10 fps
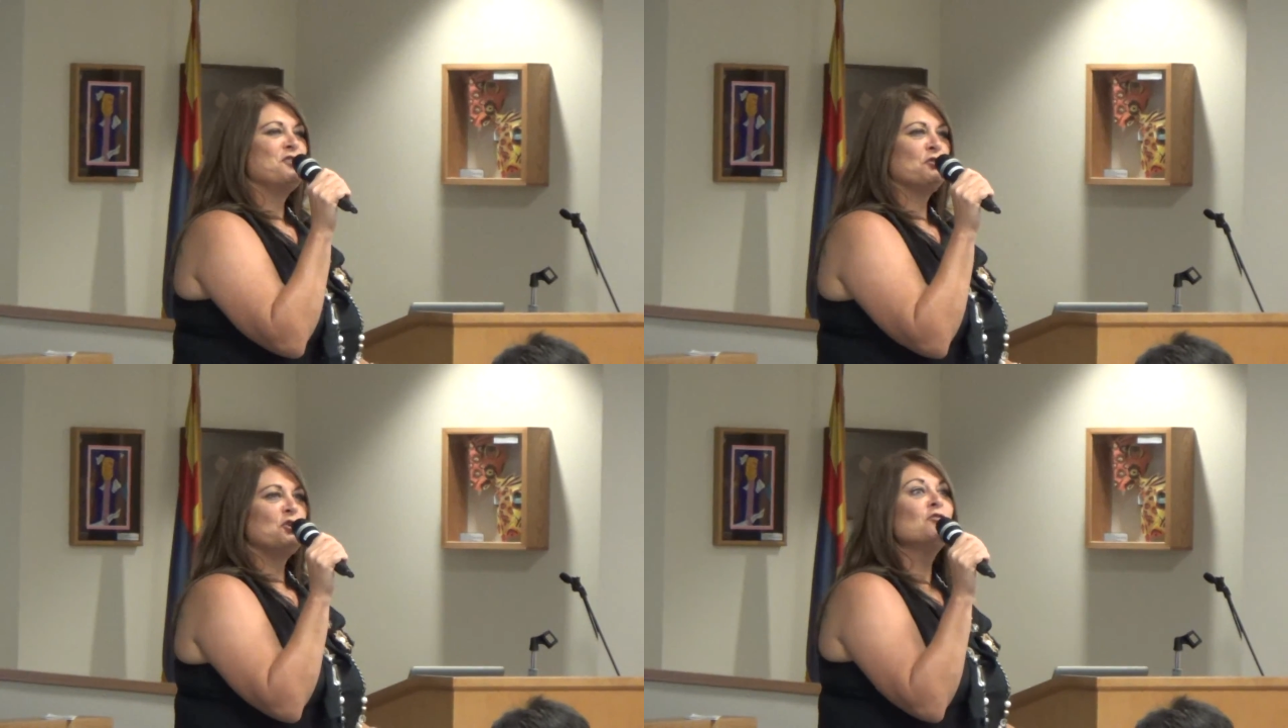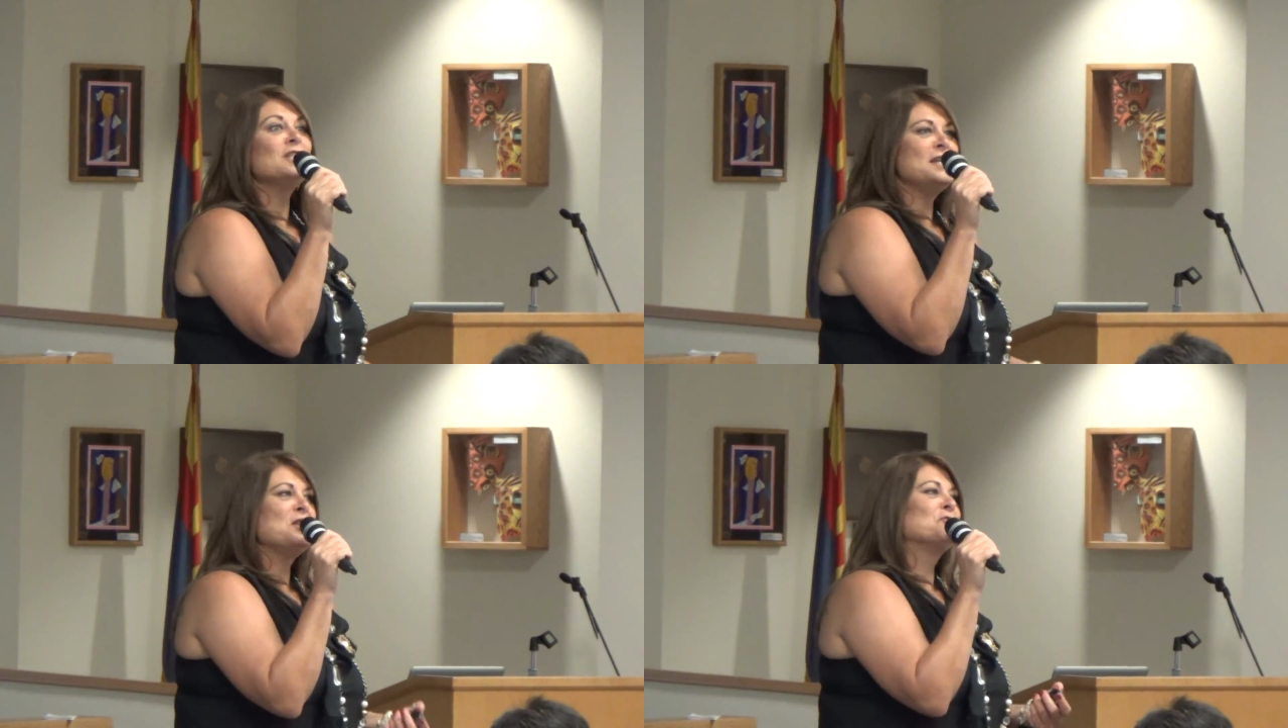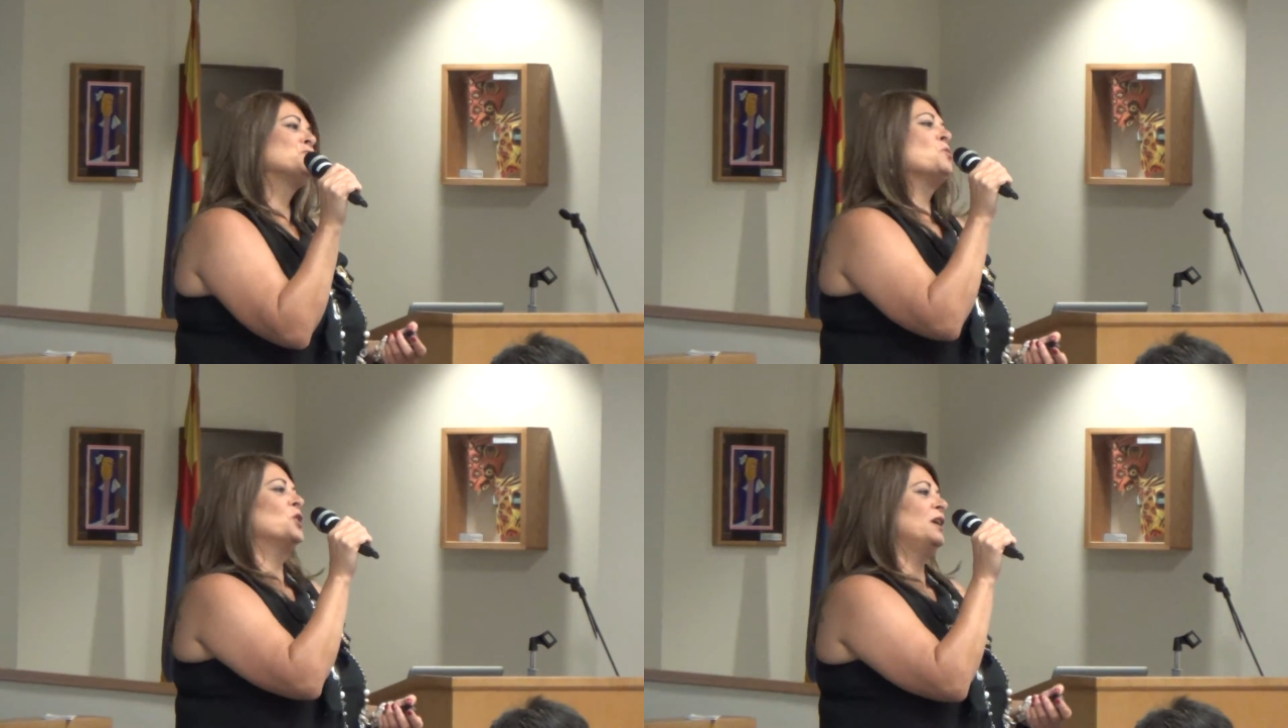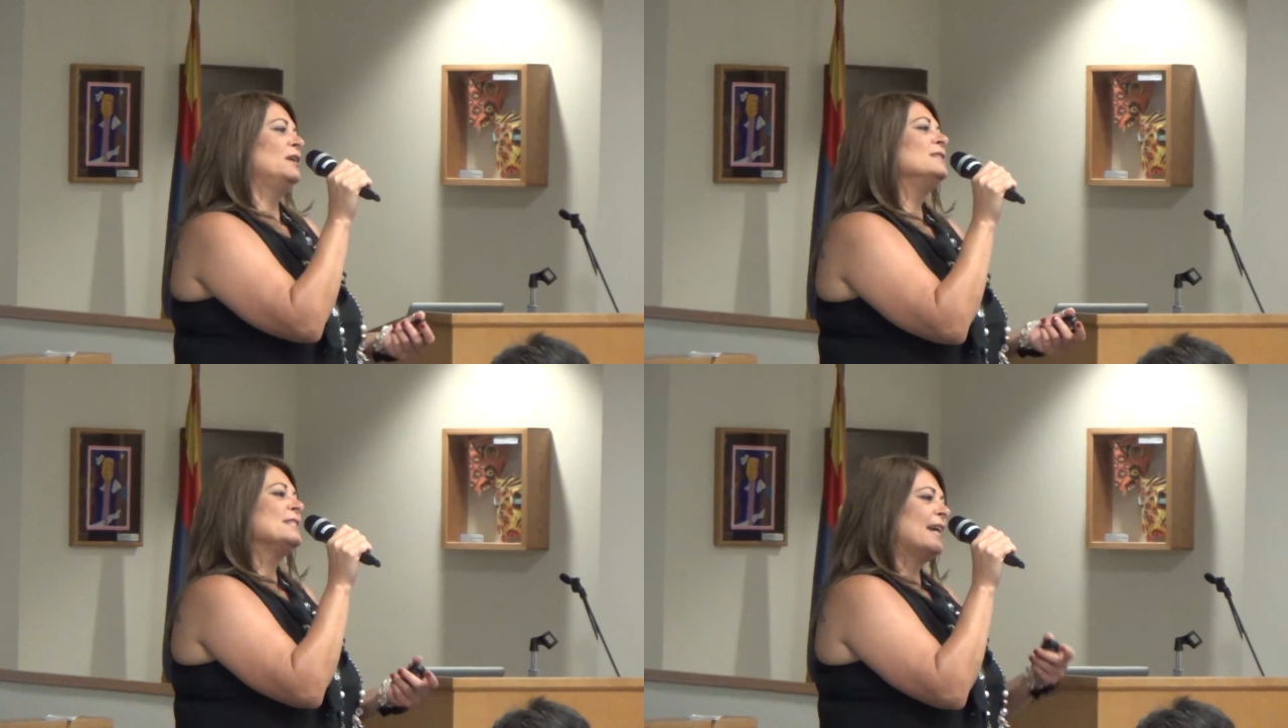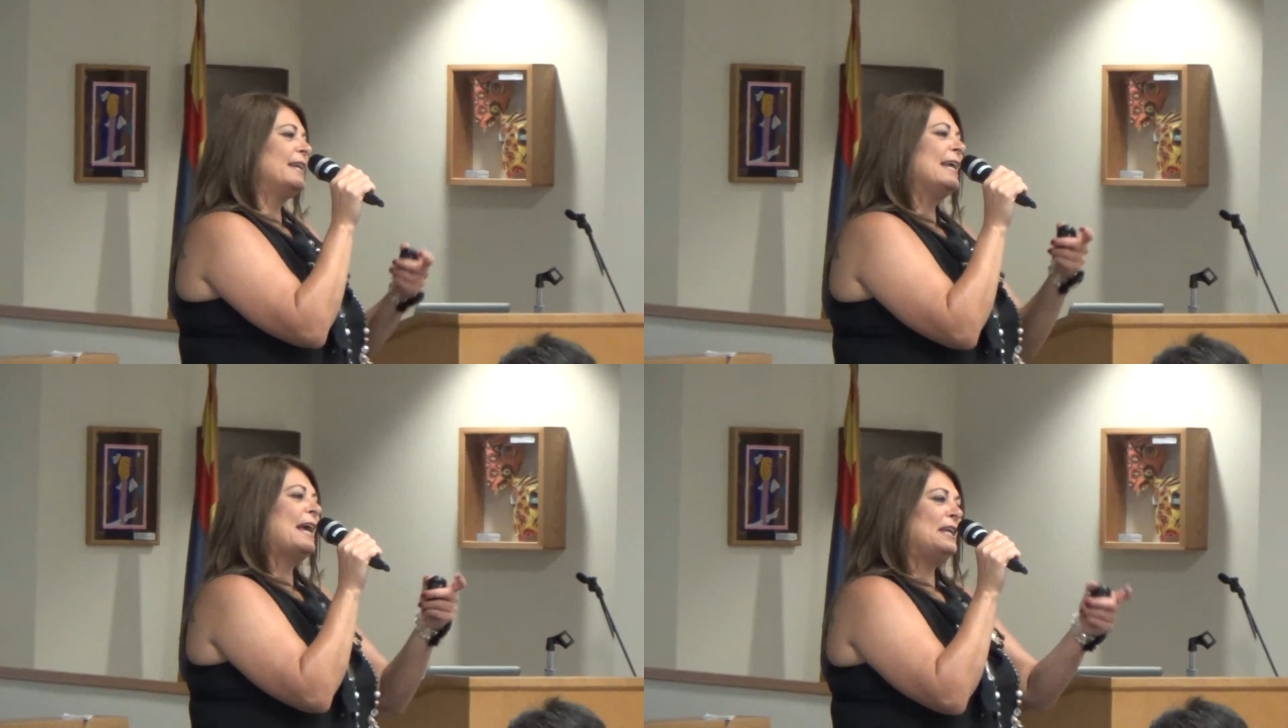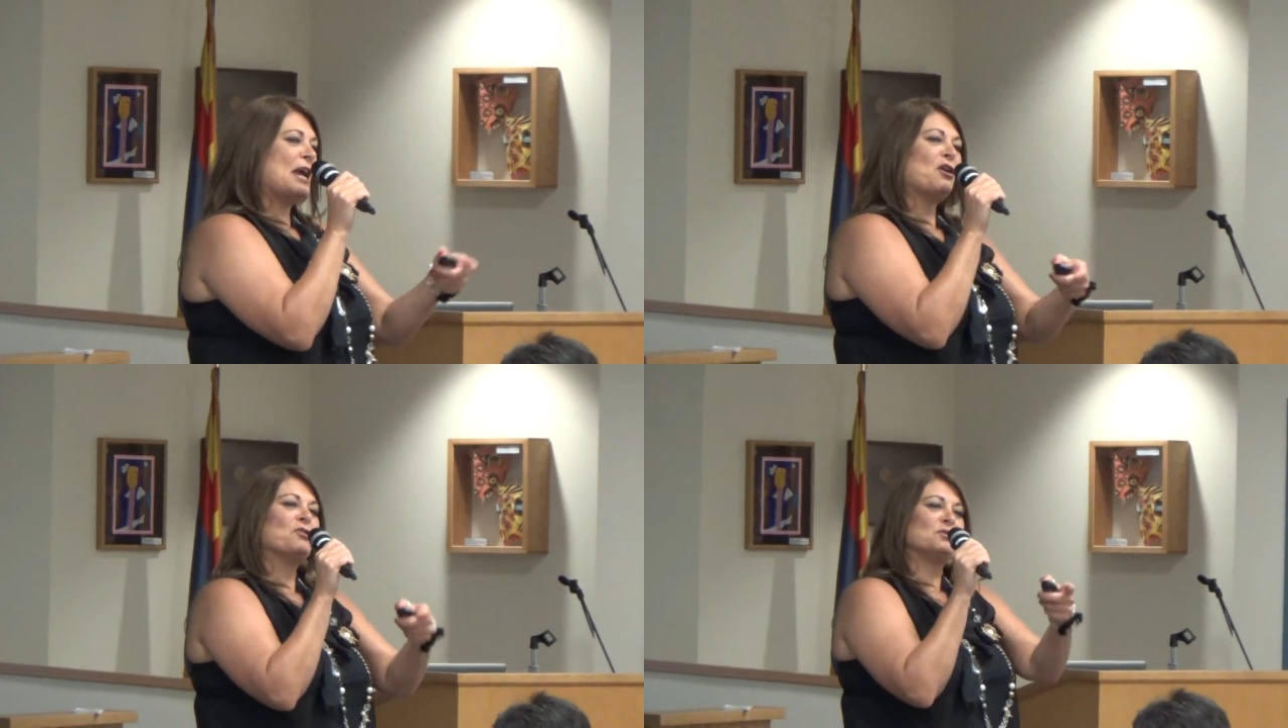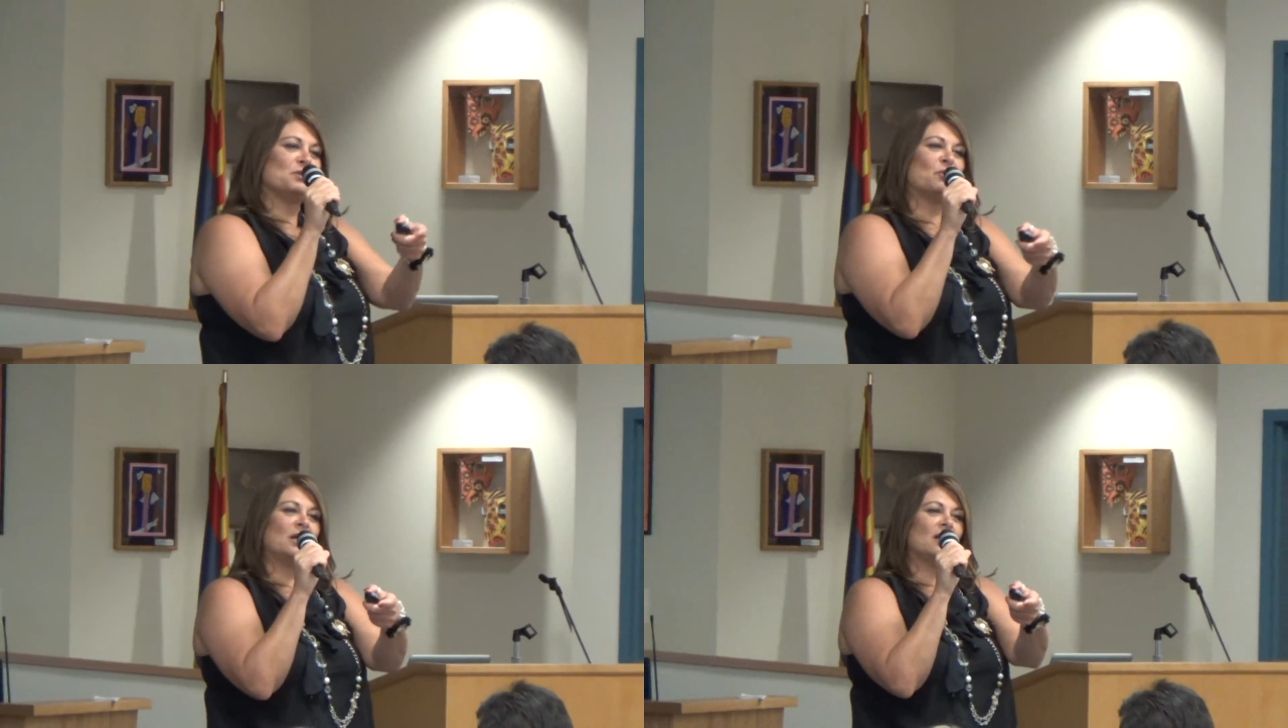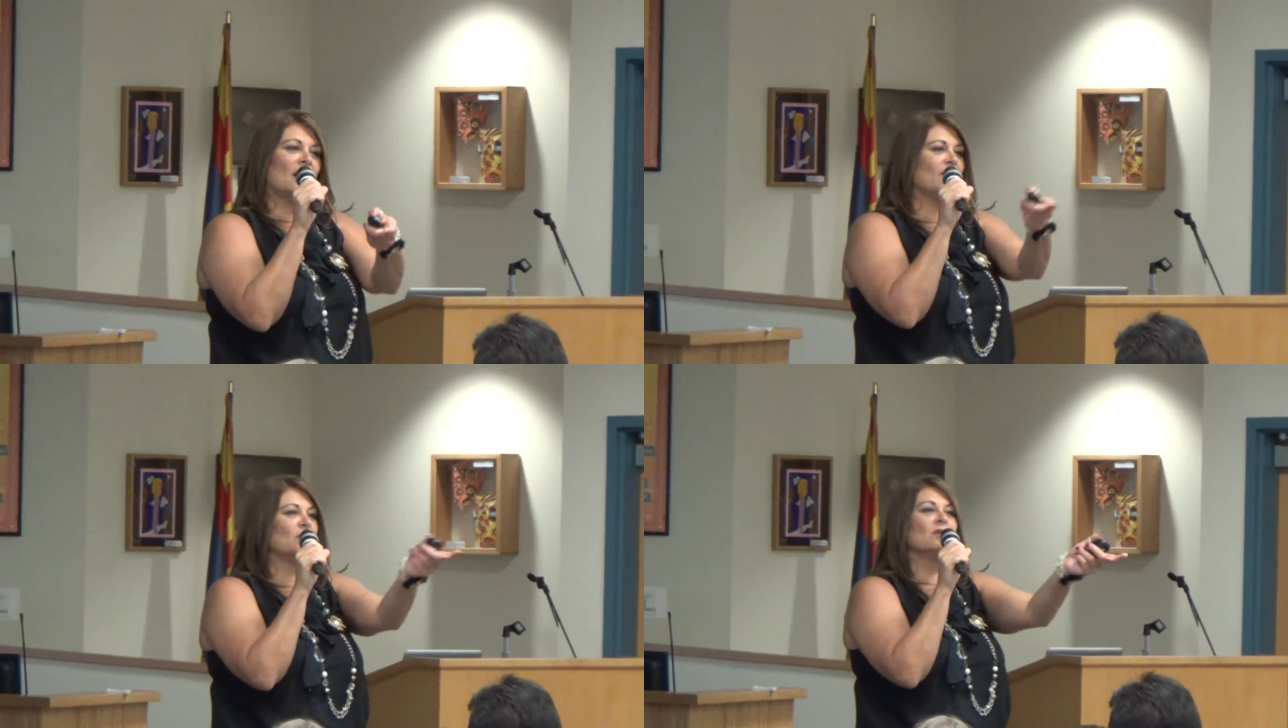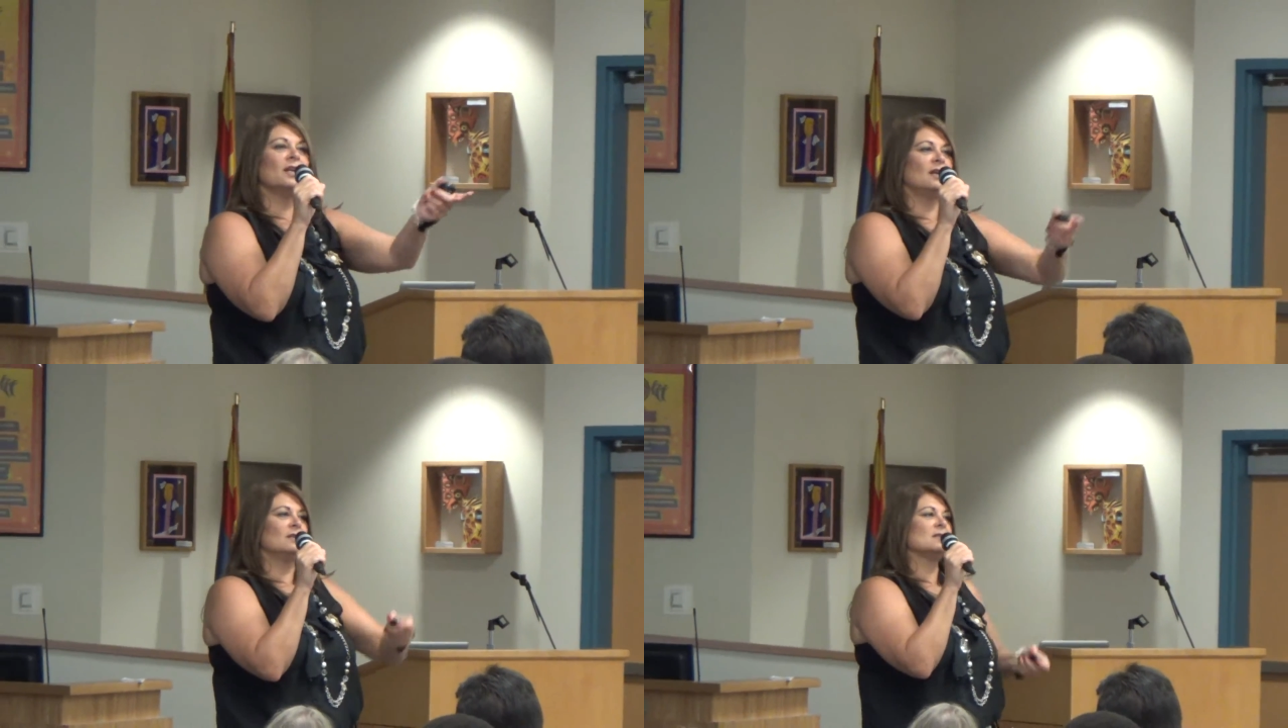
you're using those warnings and, and errors and whatnot. I've heard it.